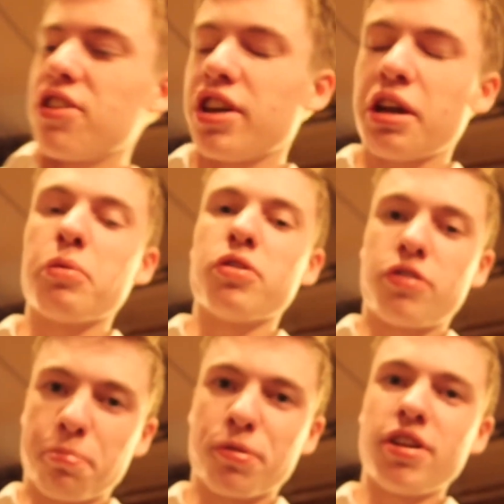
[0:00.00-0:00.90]
I think it
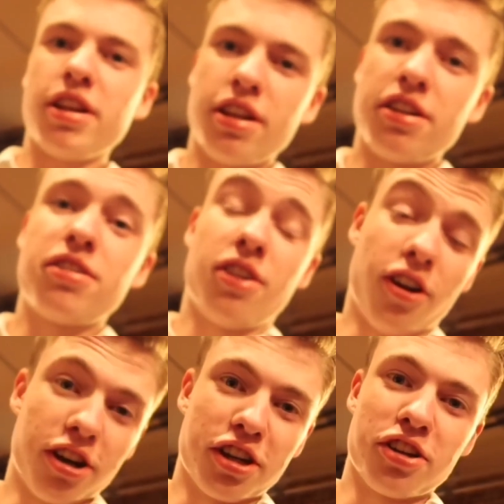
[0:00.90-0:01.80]
was pretty
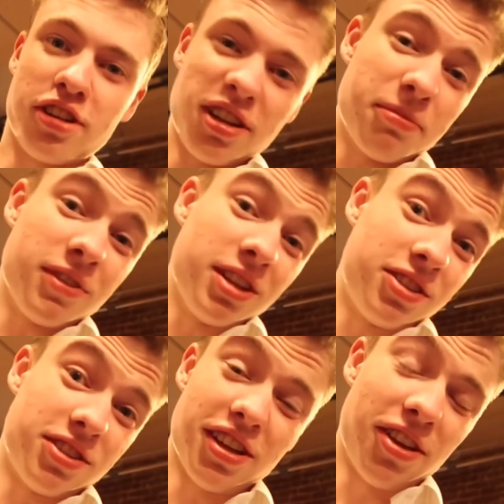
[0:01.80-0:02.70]
darn good
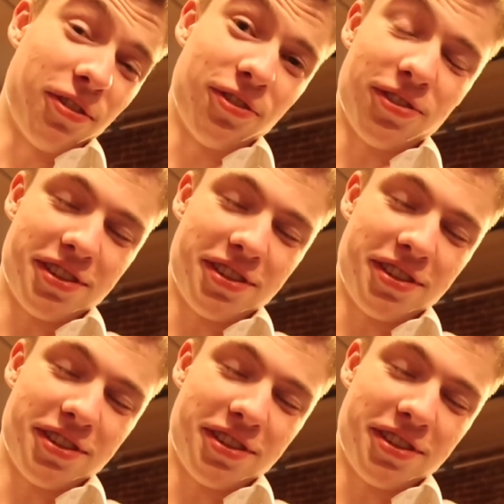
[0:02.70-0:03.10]
itself.